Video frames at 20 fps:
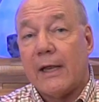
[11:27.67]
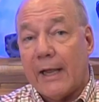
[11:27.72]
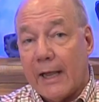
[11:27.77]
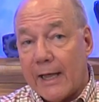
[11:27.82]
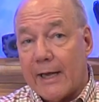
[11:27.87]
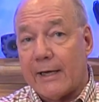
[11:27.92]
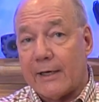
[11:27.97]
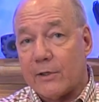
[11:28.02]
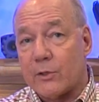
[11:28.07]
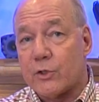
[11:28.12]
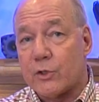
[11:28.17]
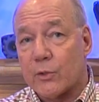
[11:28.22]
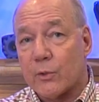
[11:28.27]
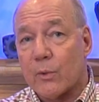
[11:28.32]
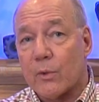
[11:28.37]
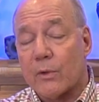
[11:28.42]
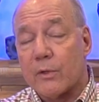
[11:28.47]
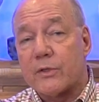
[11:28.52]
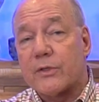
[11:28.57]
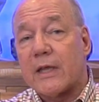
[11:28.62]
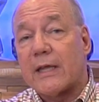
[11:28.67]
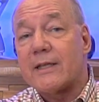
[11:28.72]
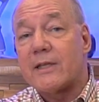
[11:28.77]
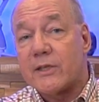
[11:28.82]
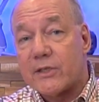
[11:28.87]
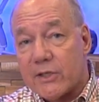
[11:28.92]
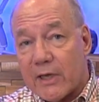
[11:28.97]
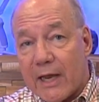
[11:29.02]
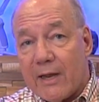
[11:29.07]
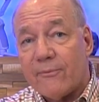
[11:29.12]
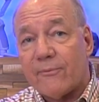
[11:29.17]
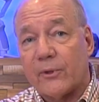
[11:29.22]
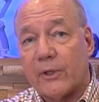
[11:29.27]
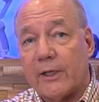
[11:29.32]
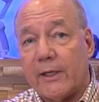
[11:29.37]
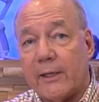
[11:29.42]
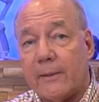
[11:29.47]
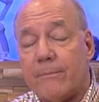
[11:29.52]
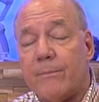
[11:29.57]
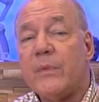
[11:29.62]
and it ensures that
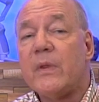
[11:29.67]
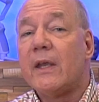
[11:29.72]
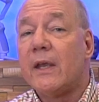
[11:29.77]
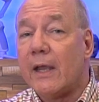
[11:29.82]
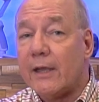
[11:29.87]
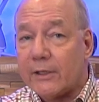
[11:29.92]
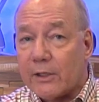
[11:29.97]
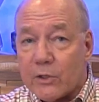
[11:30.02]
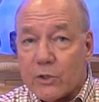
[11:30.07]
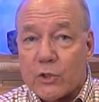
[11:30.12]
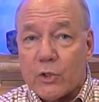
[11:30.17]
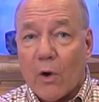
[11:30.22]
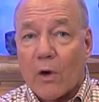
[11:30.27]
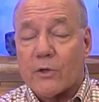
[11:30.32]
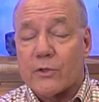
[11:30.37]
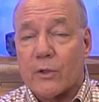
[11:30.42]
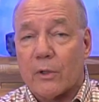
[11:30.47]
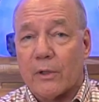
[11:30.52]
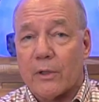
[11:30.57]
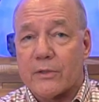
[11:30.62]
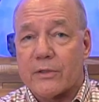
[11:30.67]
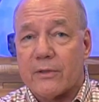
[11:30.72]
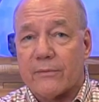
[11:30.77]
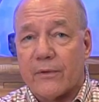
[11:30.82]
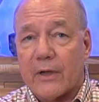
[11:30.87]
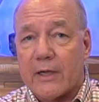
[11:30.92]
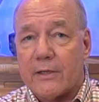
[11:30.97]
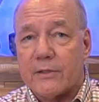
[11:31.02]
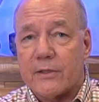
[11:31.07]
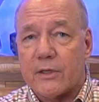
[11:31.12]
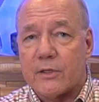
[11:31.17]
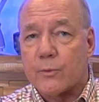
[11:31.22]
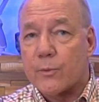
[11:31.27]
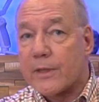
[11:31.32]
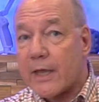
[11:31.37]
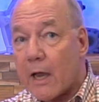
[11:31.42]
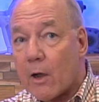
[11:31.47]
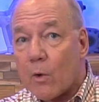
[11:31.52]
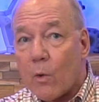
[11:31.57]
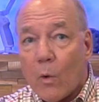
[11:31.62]
safely it can charge all those devices
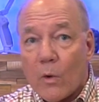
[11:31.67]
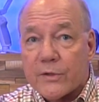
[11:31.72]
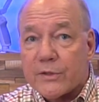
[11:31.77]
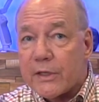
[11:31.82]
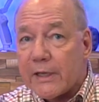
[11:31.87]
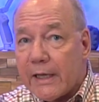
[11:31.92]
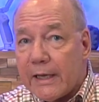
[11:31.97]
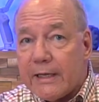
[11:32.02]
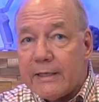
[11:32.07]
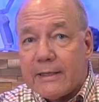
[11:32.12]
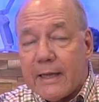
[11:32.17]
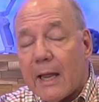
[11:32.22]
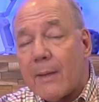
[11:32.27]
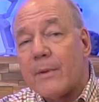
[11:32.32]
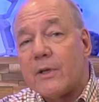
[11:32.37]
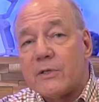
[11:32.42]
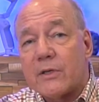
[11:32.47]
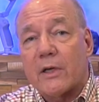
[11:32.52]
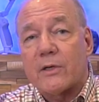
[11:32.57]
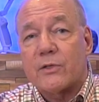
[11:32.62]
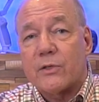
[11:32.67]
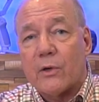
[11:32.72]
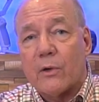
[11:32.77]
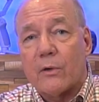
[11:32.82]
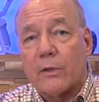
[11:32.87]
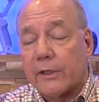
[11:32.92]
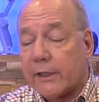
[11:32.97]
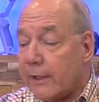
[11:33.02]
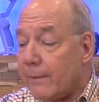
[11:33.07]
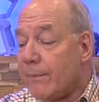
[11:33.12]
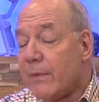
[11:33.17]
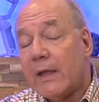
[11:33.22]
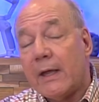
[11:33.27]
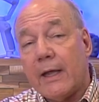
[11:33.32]
without causing any damage externally.